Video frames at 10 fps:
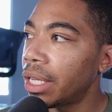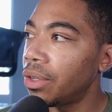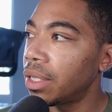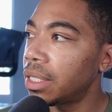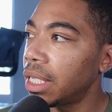and
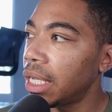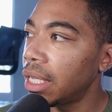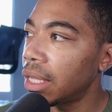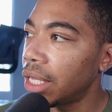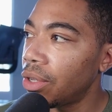you can
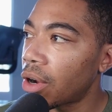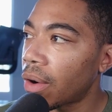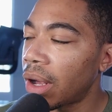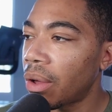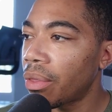see the
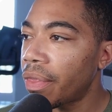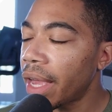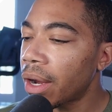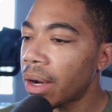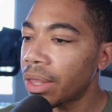URL
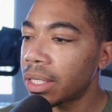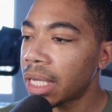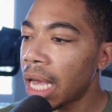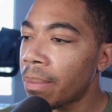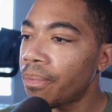there at the
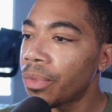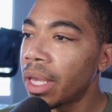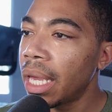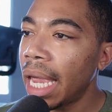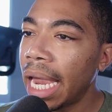top.
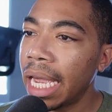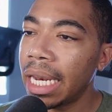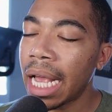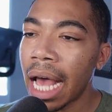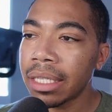And
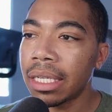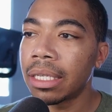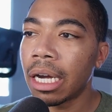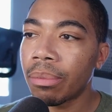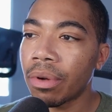it has a
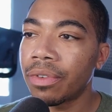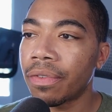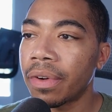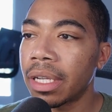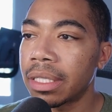number of
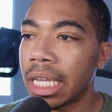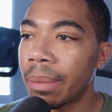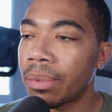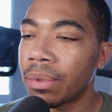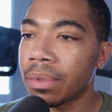different
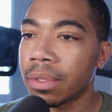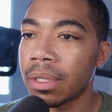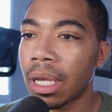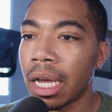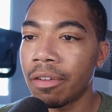
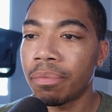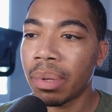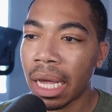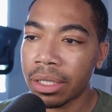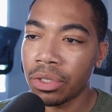examples of
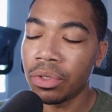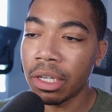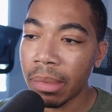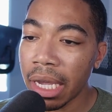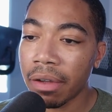plots that you
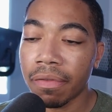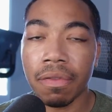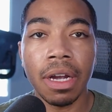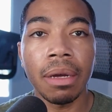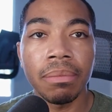can make
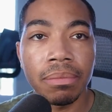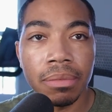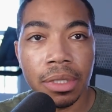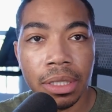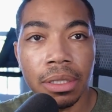
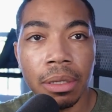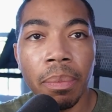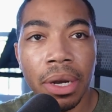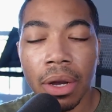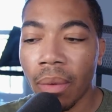from,
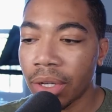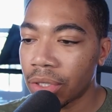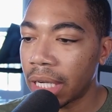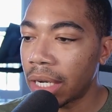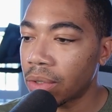depending on what
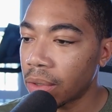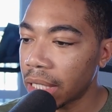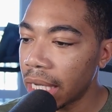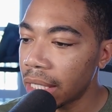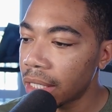your data source
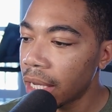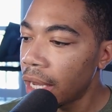is.